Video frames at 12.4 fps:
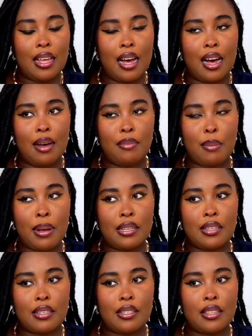
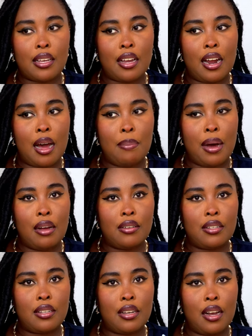Basically they care
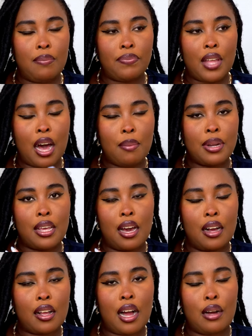about how many
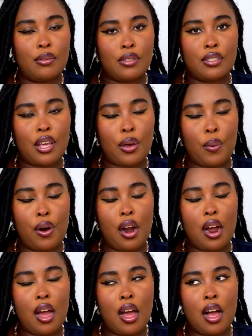accounts
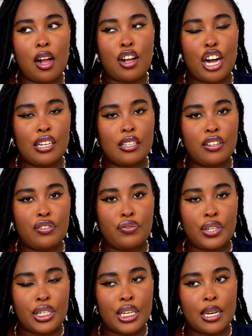your content
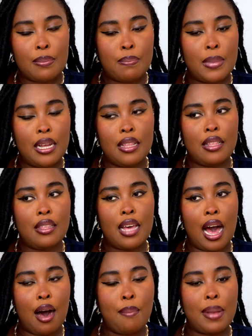reach in a month,
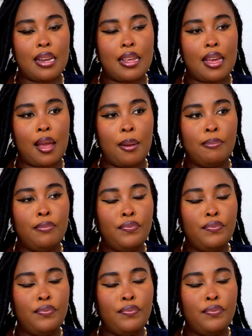how many